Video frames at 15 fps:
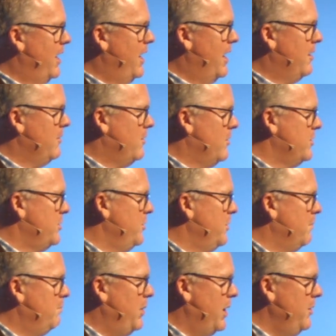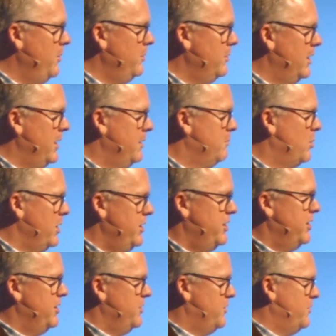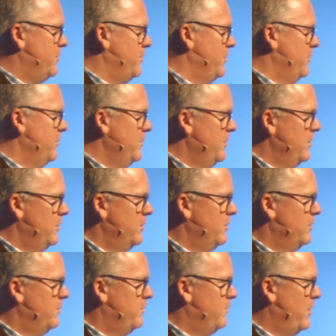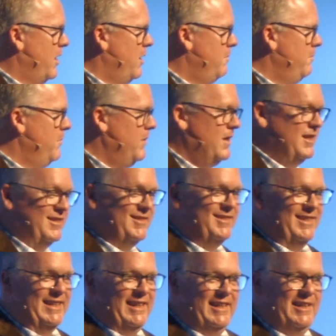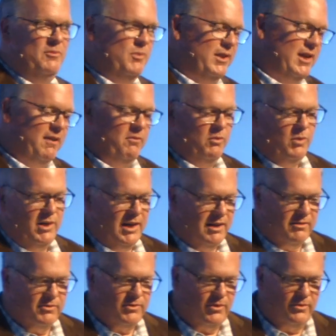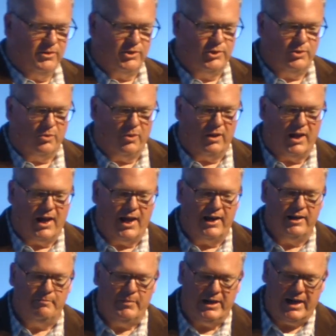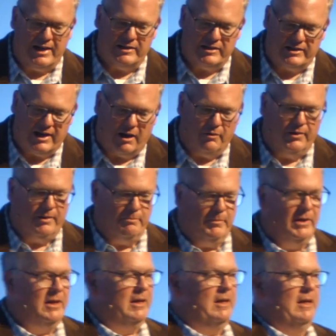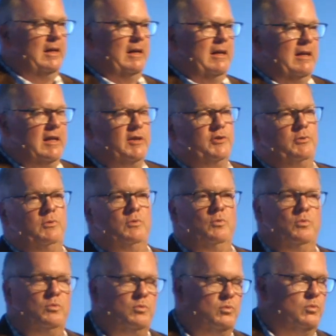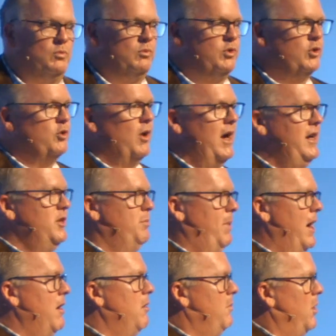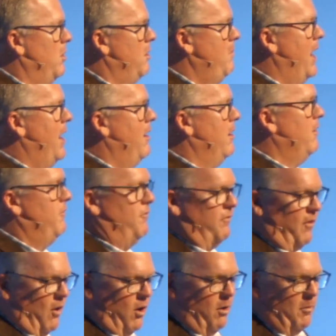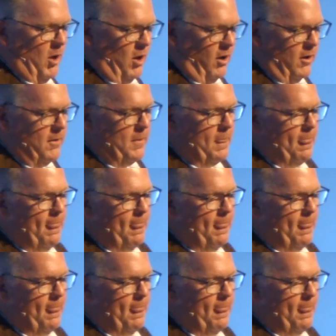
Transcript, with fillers: out onto a boat and preaches from the sea with everyone else on the shoreline and began to tell them this strange parable about a farmer